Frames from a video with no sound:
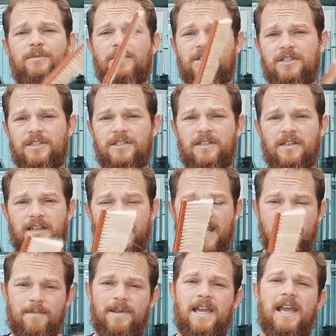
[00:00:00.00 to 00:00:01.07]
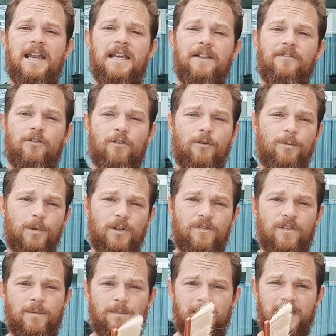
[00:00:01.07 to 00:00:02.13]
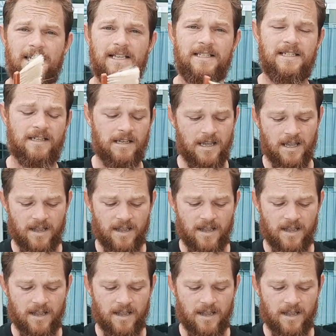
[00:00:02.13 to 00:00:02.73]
which can be handy for removing bees